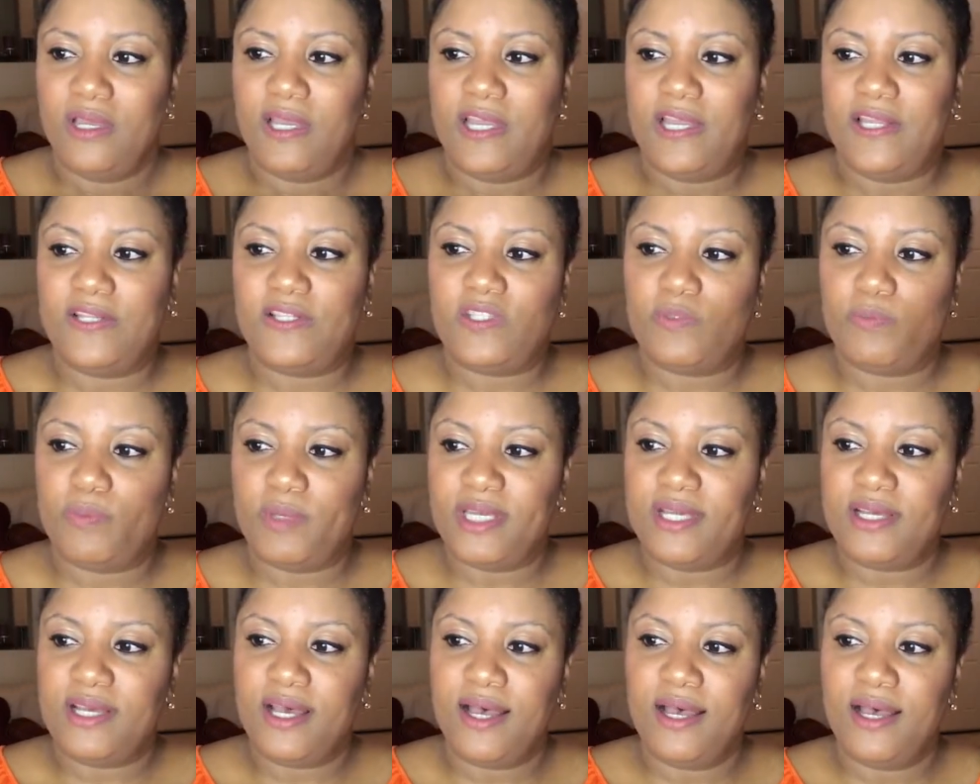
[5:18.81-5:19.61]
it's
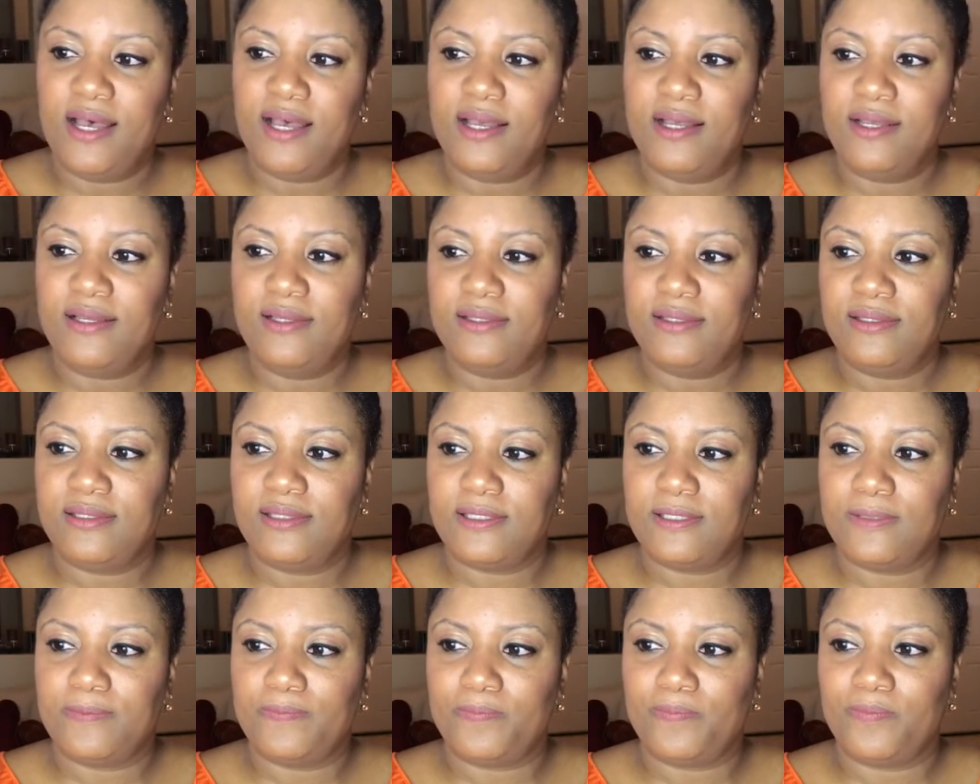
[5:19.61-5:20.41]

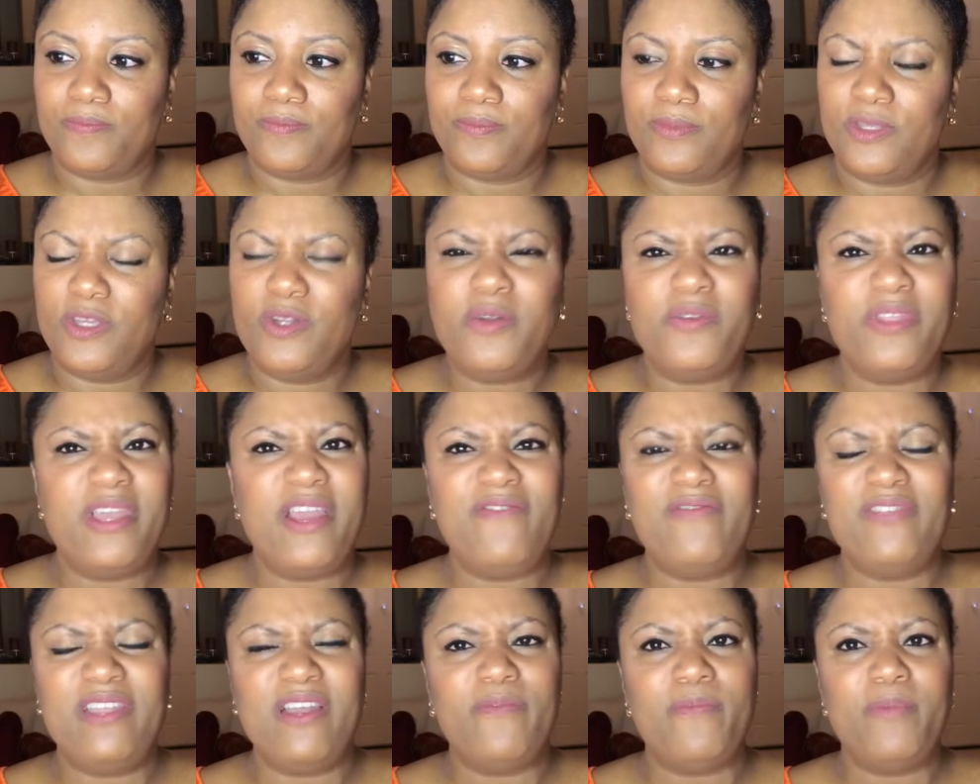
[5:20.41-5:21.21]
because, there
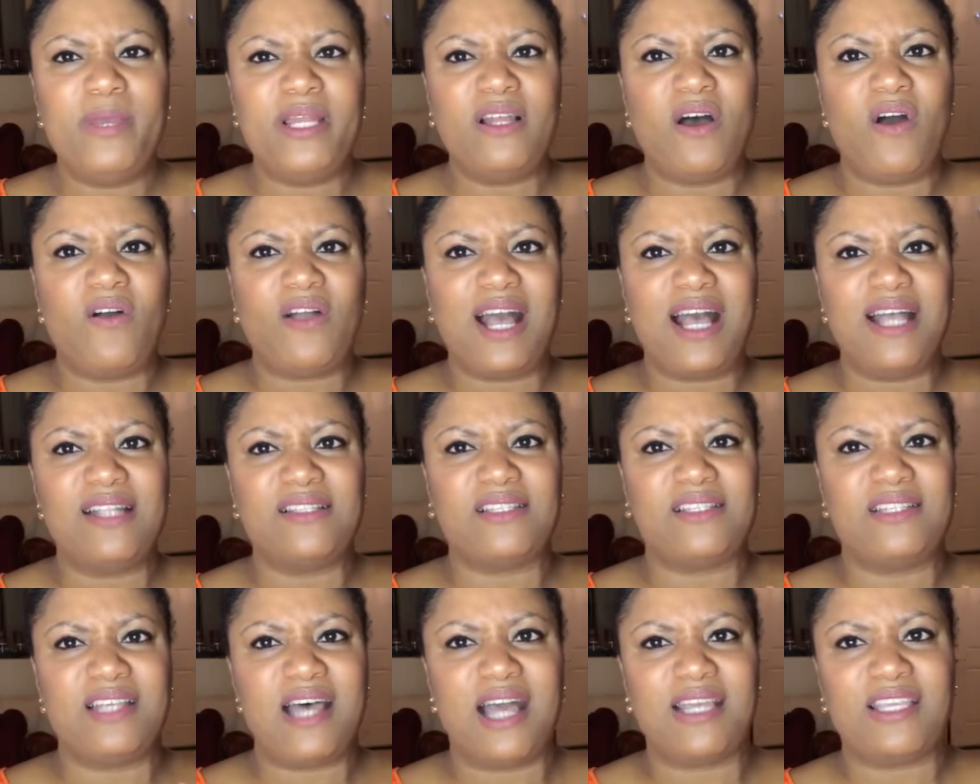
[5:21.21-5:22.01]
have been all
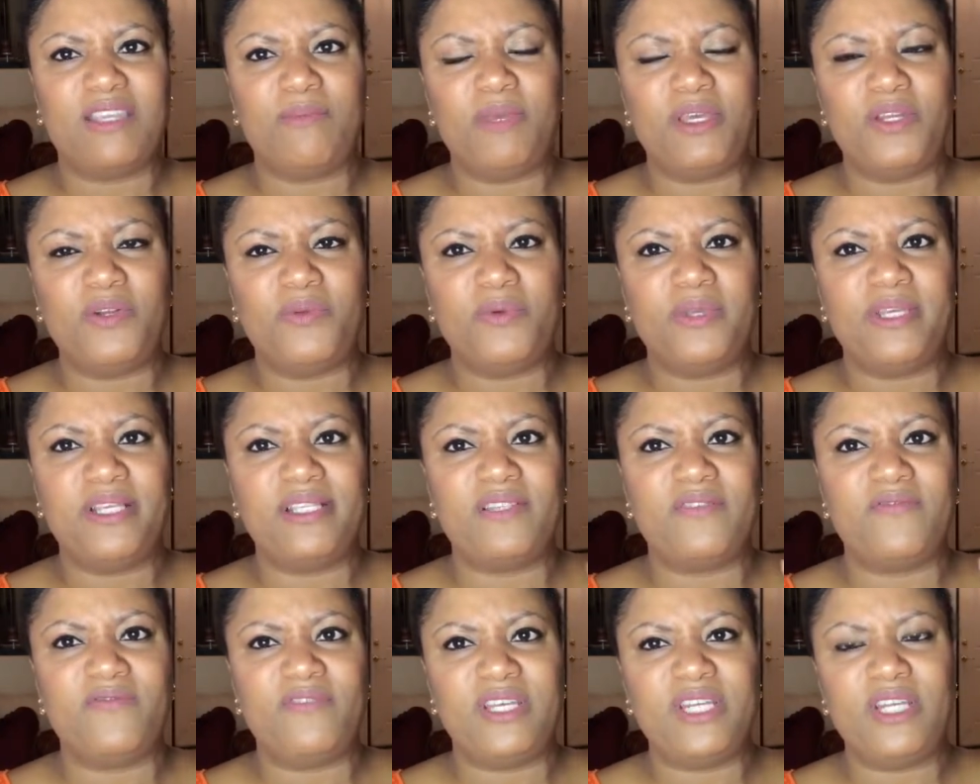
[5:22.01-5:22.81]
kinds of
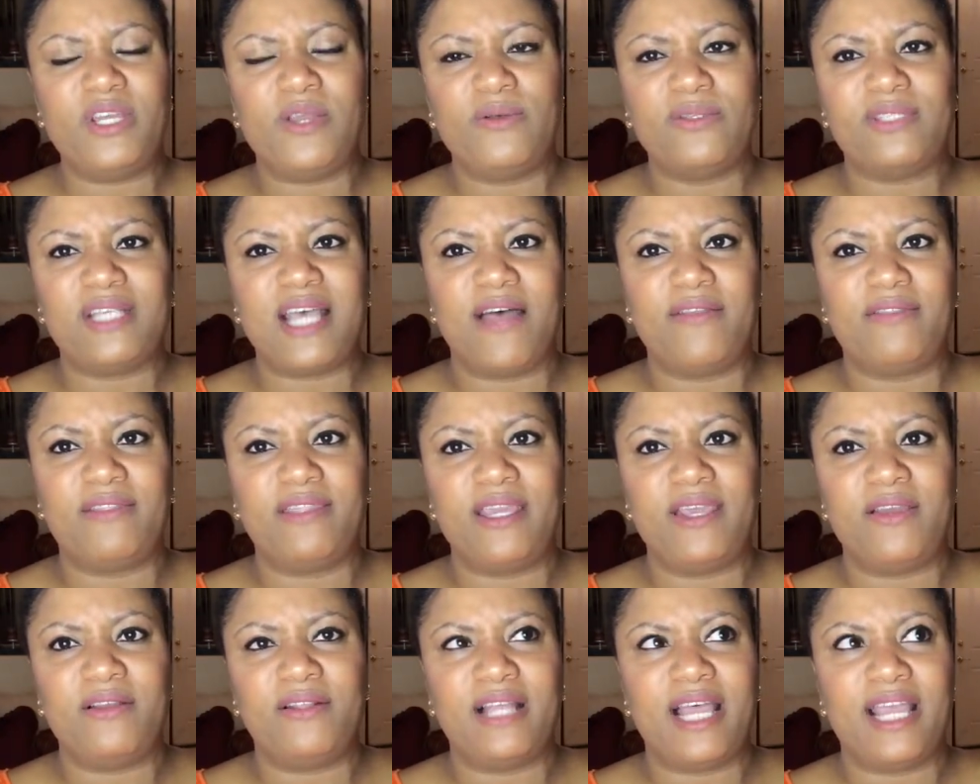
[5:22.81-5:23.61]
documentaries and videos out there.